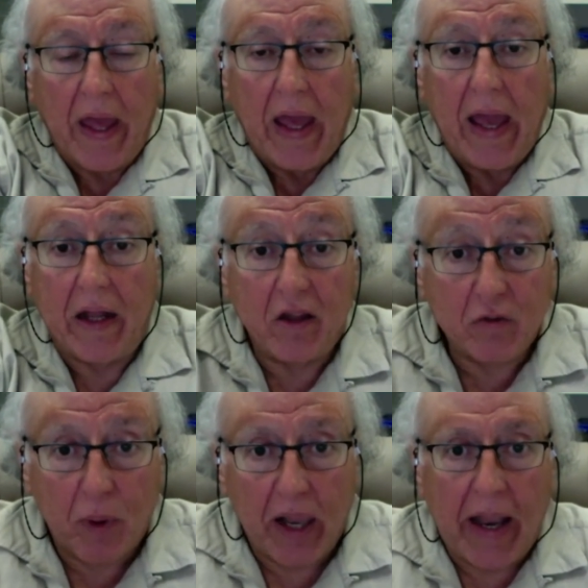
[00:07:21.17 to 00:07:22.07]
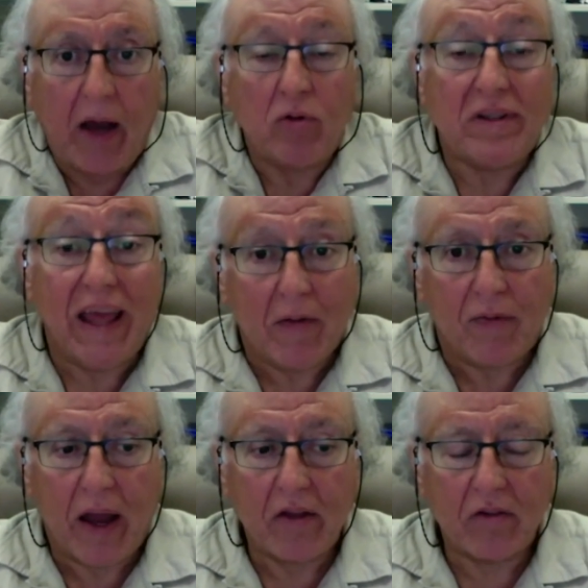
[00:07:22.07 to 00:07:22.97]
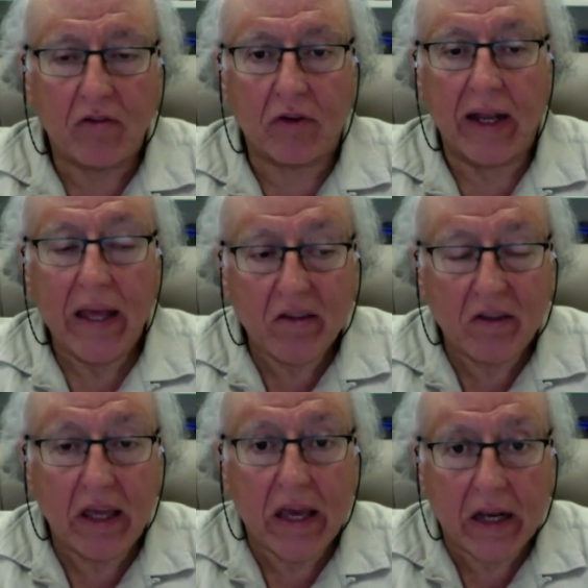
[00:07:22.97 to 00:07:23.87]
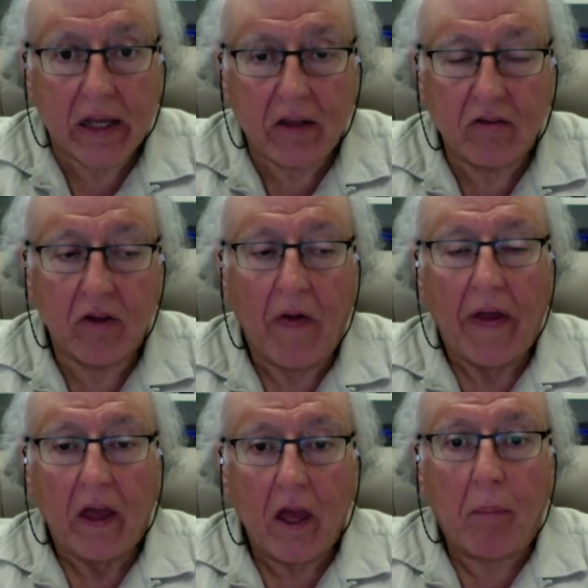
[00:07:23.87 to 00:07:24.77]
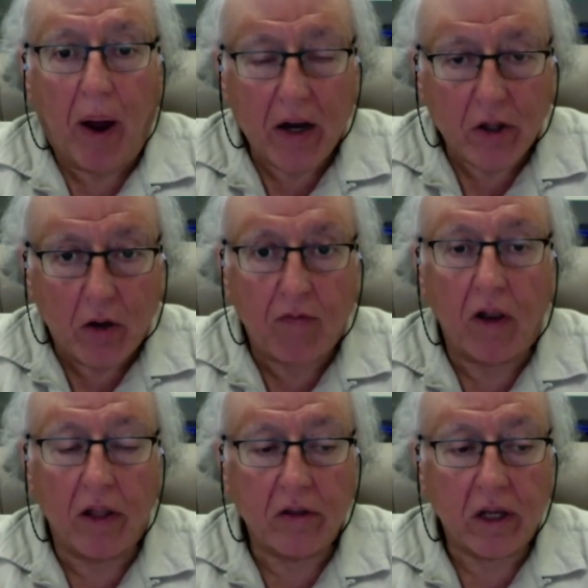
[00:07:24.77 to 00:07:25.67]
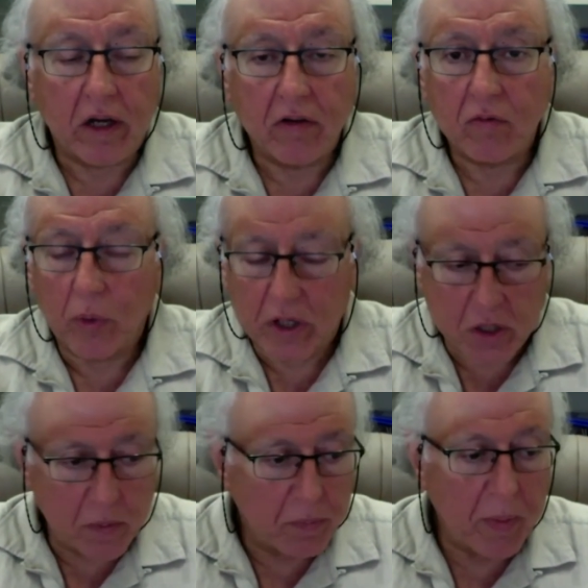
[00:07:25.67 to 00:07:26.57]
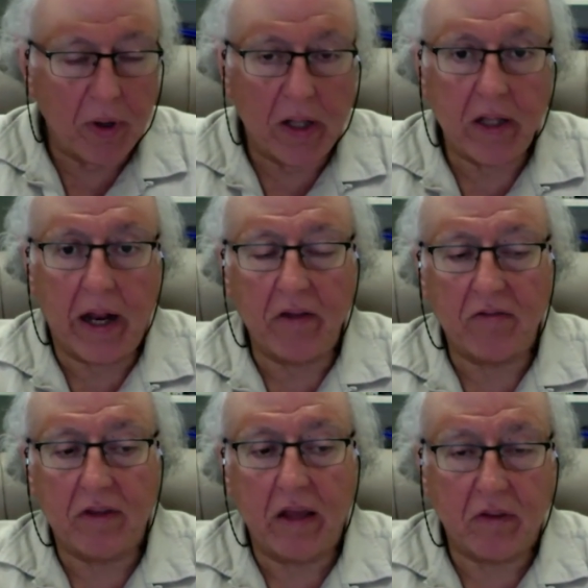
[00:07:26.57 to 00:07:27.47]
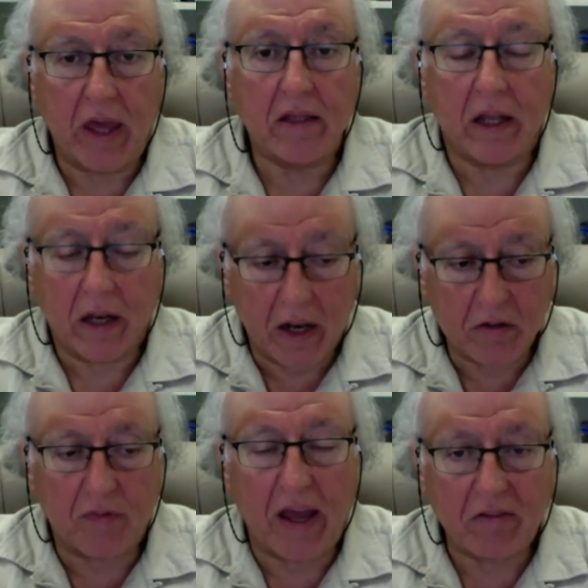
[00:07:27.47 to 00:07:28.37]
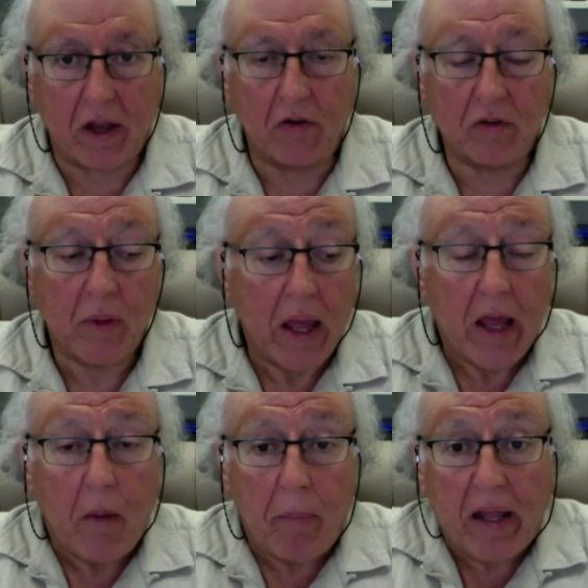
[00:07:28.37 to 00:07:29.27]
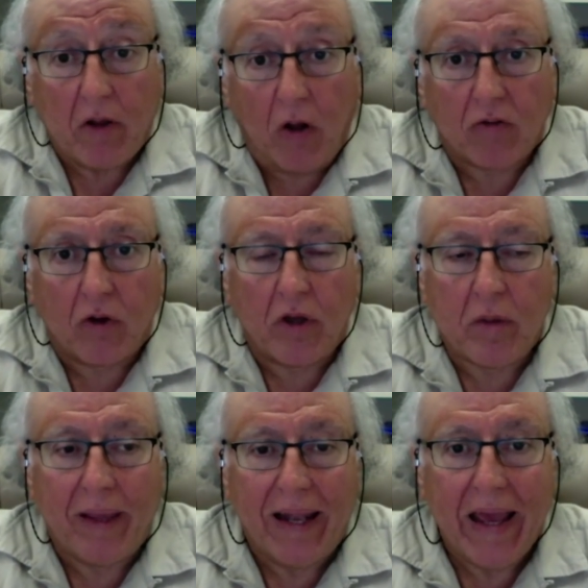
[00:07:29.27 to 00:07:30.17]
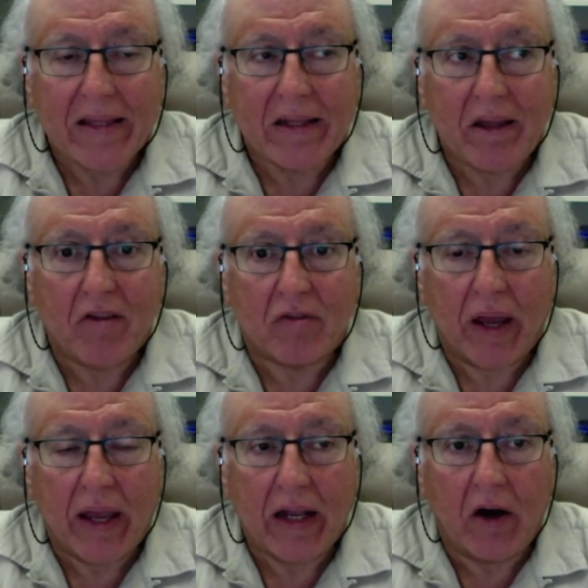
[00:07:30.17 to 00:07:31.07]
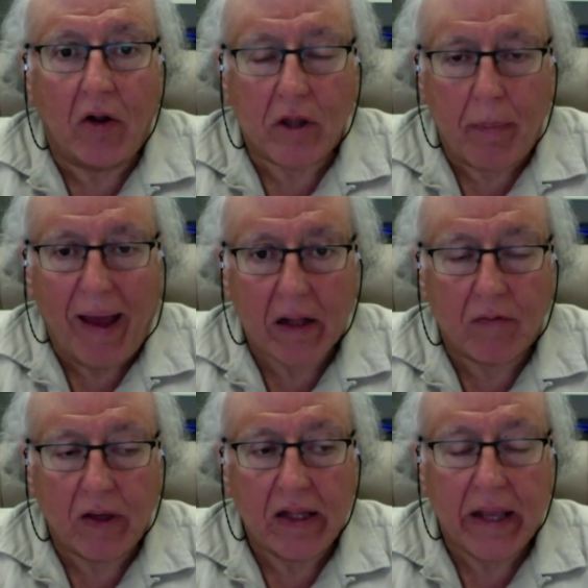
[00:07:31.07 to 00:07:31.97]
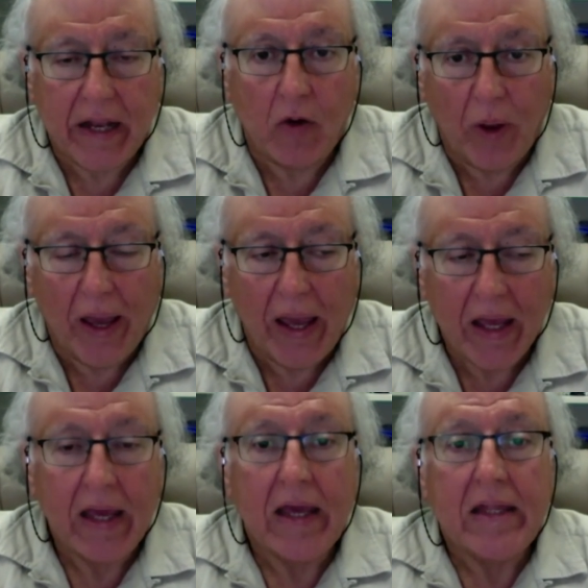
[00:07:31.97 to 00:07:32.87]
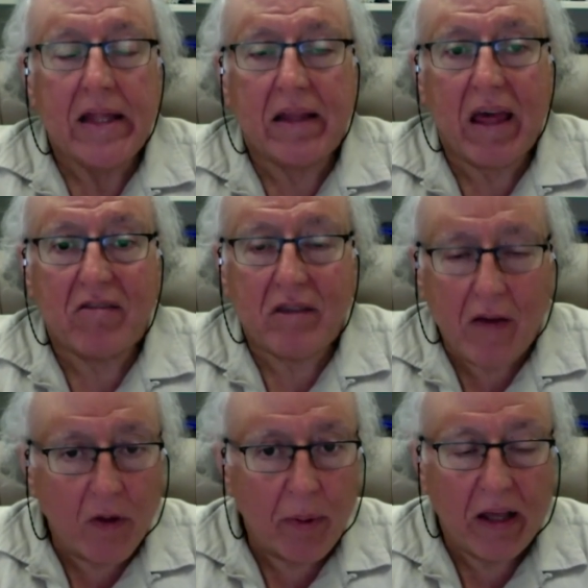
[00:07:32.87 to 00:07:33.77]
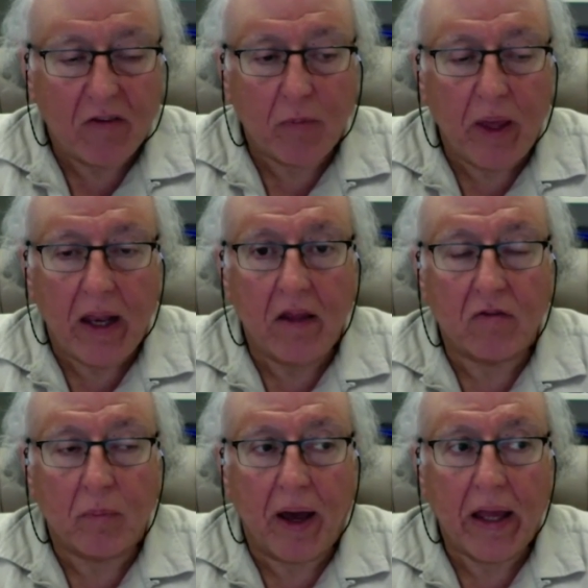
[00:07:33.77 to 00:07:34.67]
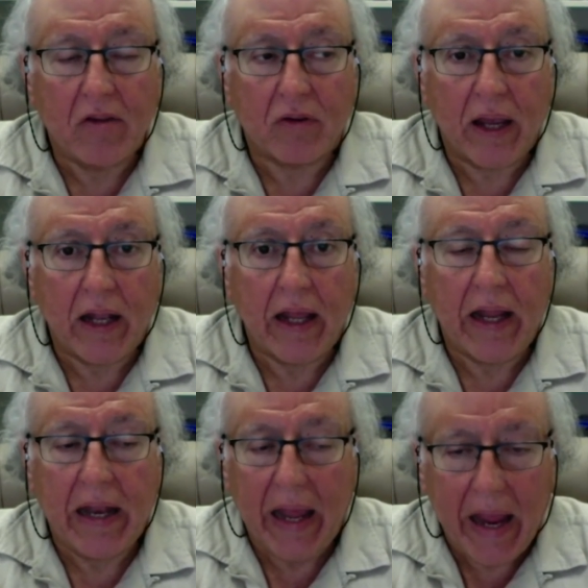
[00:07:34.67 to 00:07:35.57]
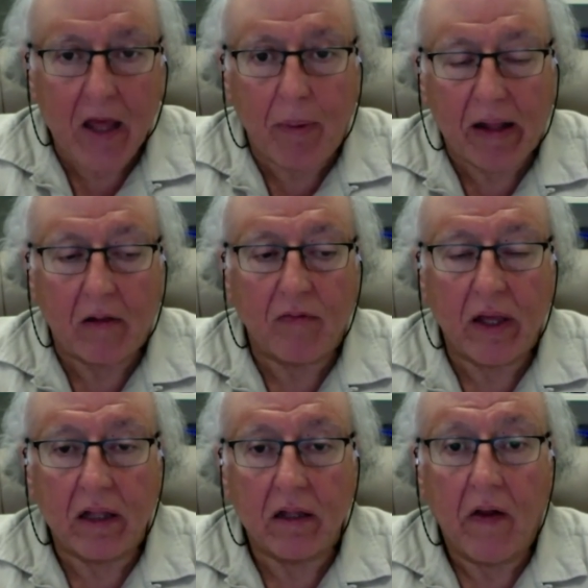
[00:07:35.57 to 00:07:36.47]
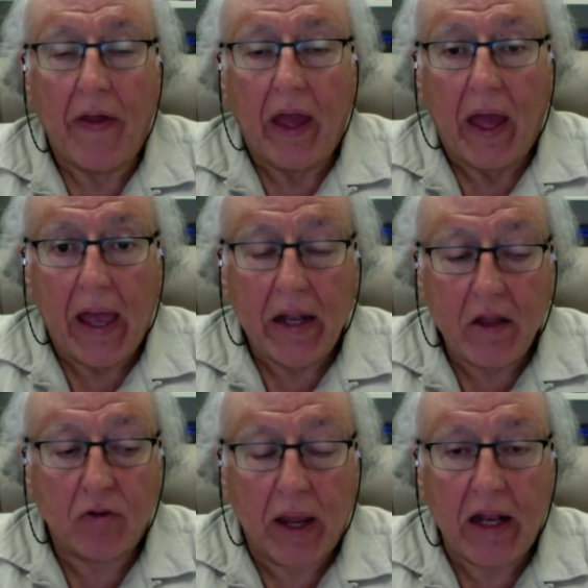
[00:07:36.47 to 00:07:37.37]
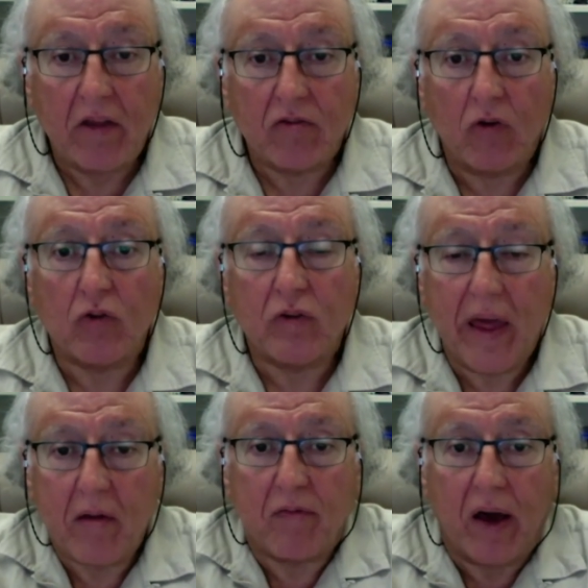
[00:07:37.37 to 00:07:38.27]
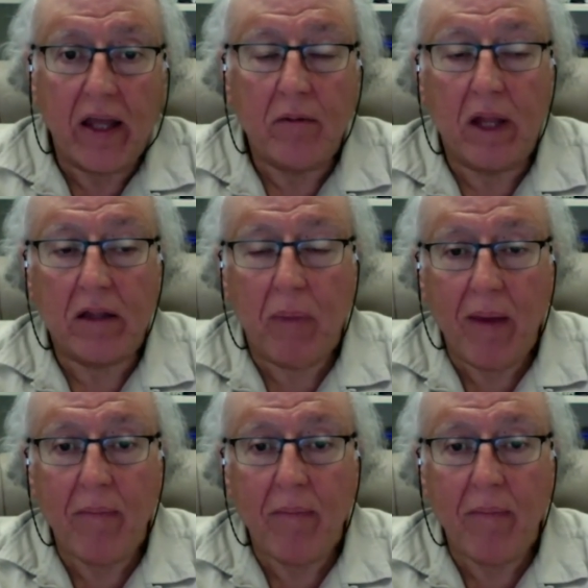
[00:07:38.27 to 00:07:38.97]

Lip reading: And Hezbollah now terrifies Israel. Here is a party of volunteers, which people in the United States hate and classify as terrorism, but it also humiliated Israel on the battlefield in a way that has never been experienced by Israel in any battlefield. And Israel is also terrified that maybe